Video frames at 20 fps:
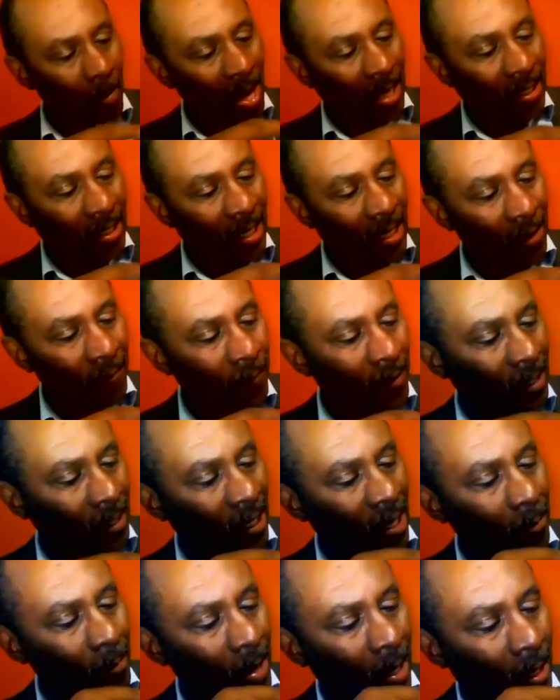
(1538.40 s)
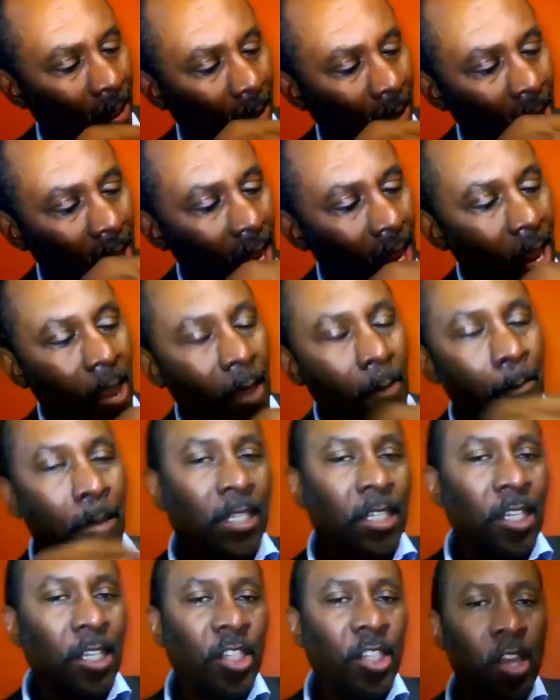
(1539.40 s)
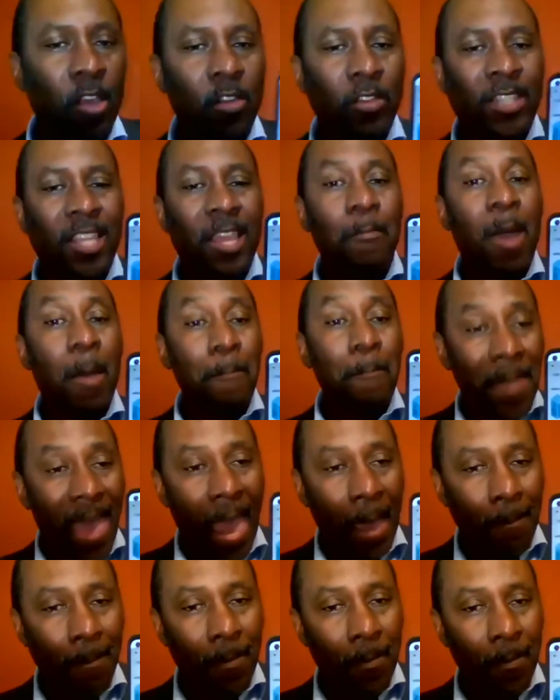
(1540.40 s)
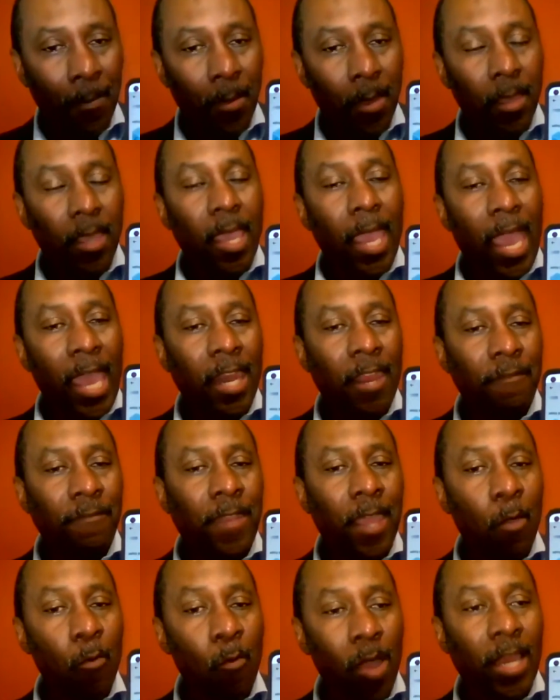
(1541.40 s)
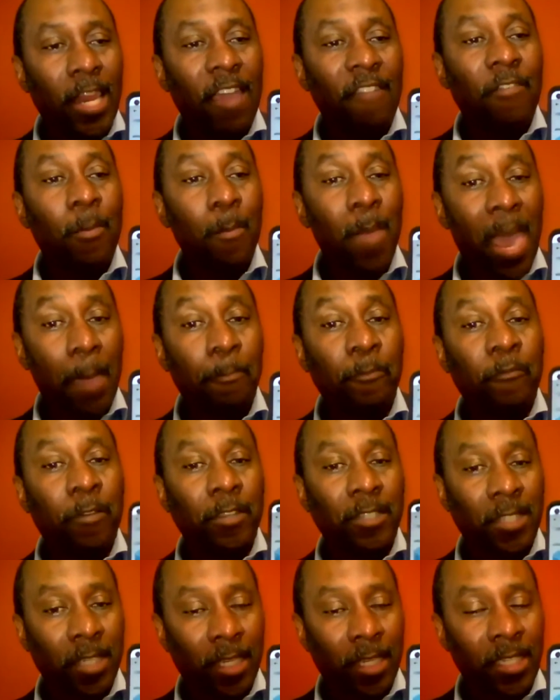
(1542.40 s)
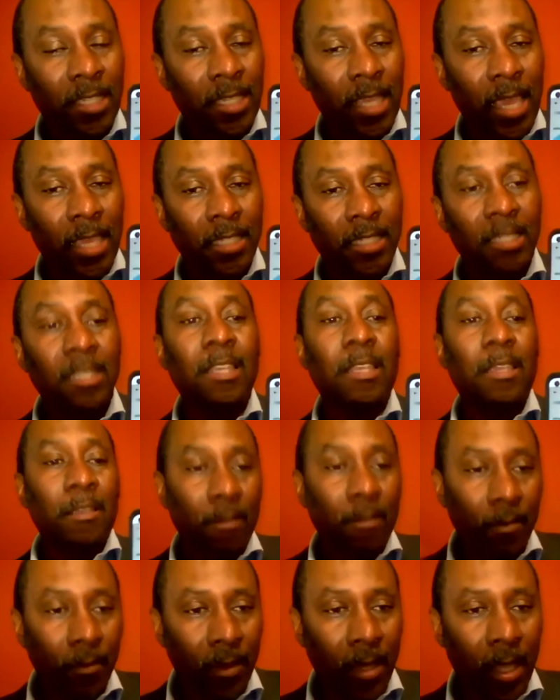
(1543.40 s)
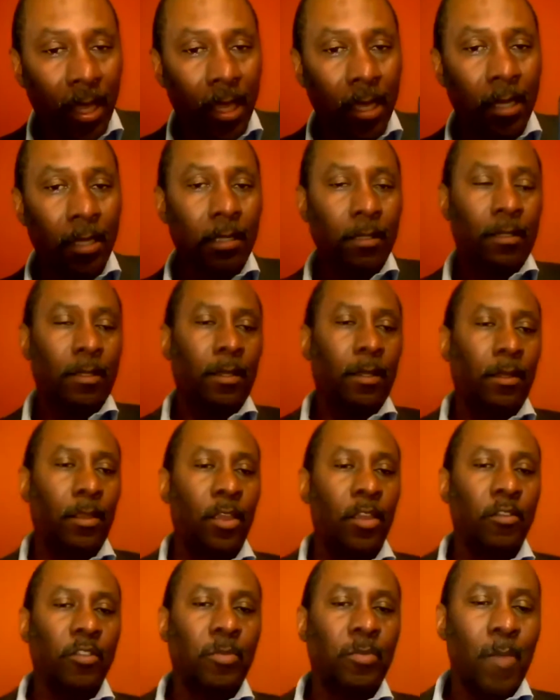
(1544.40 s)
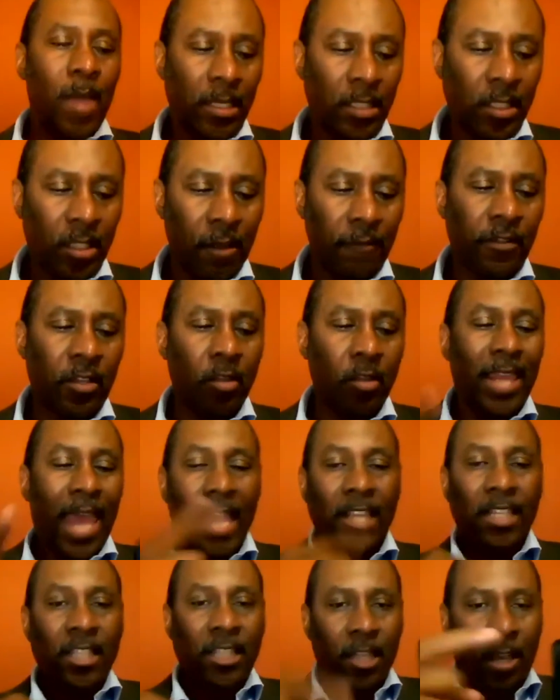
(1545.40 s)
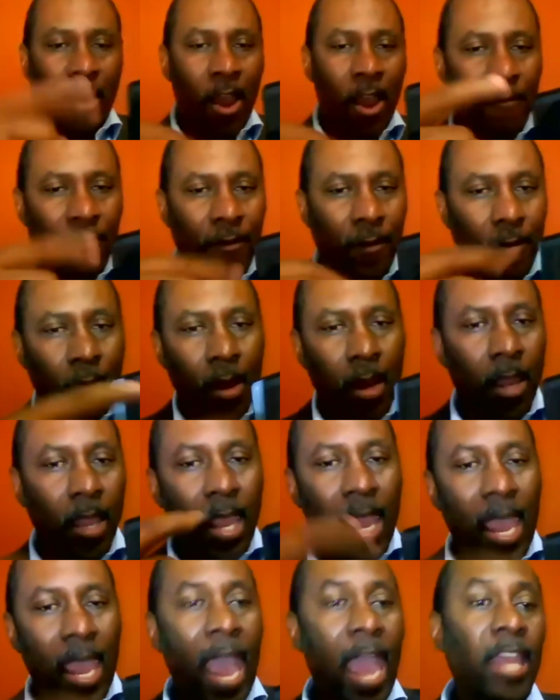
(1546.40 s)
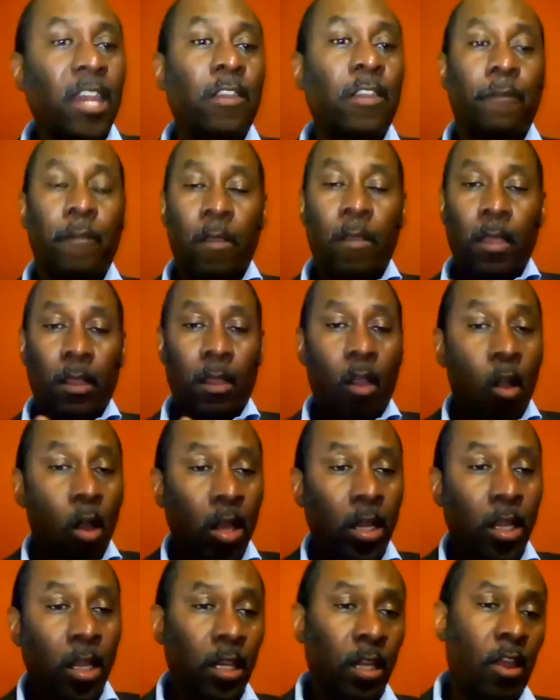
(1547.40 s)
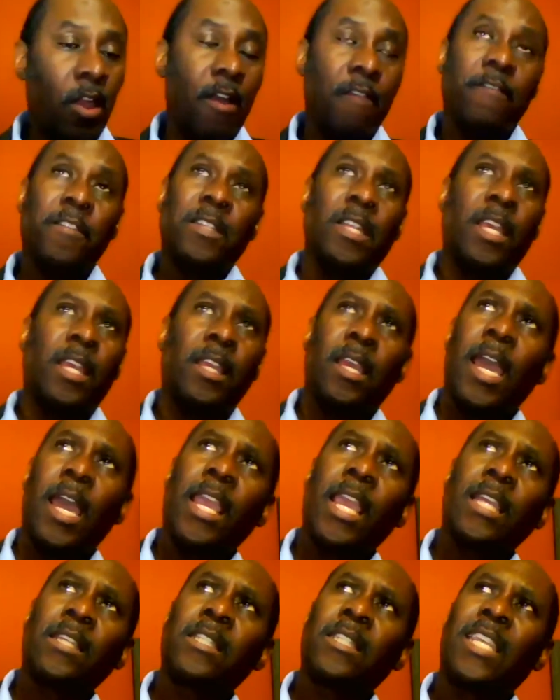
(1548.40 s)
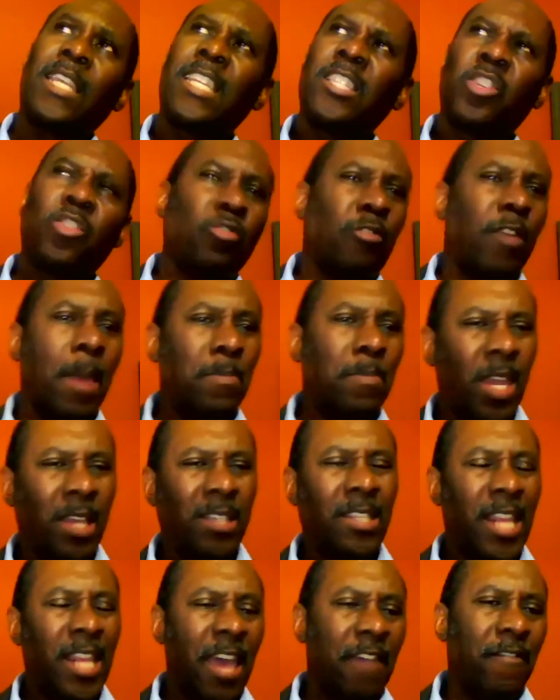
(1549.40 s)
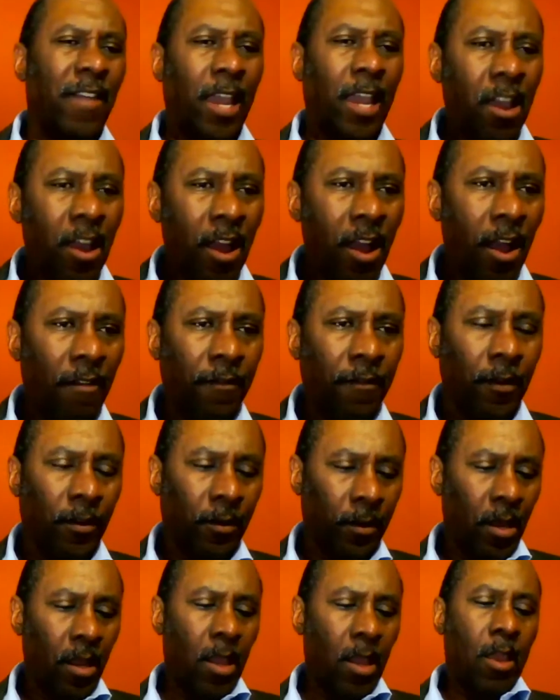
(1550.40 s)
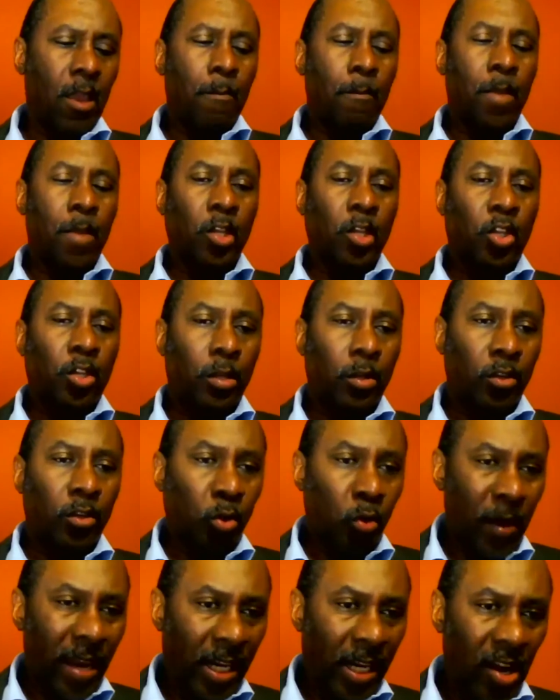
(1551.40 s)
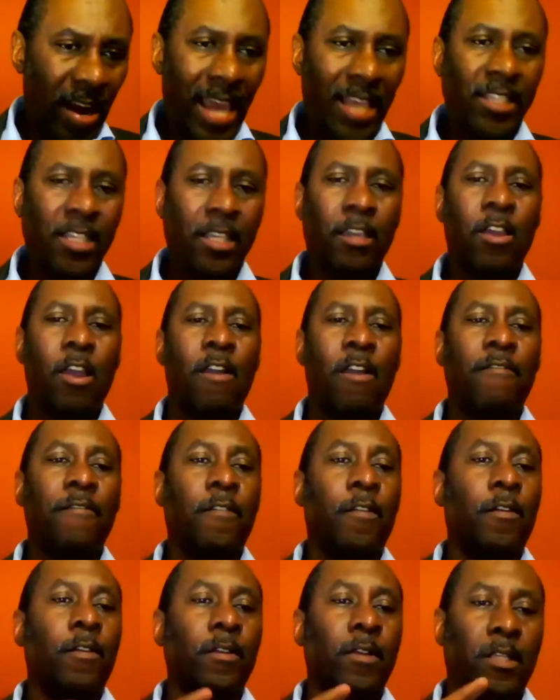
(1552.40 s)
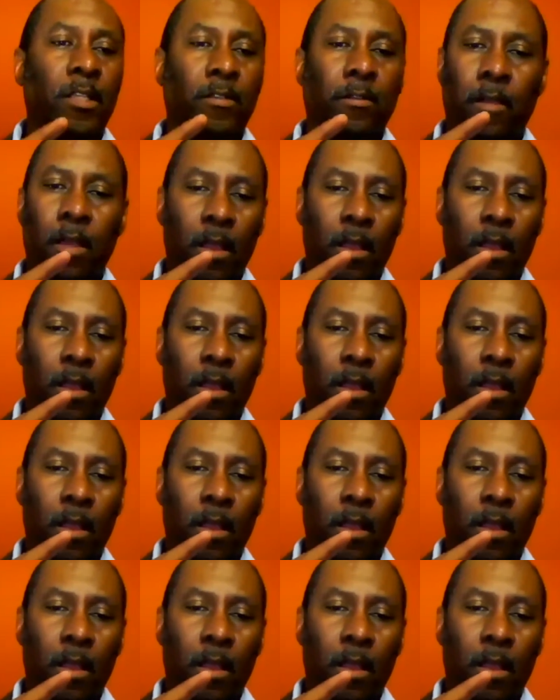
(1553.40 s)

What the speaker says: So myself is in the middle, but it shows them a map. And if they want to have a map for success, they'll use my stuff. So that's the cover. And if all of the cover, I guess Instagram doesn't have a cover, but Twitter has a cover,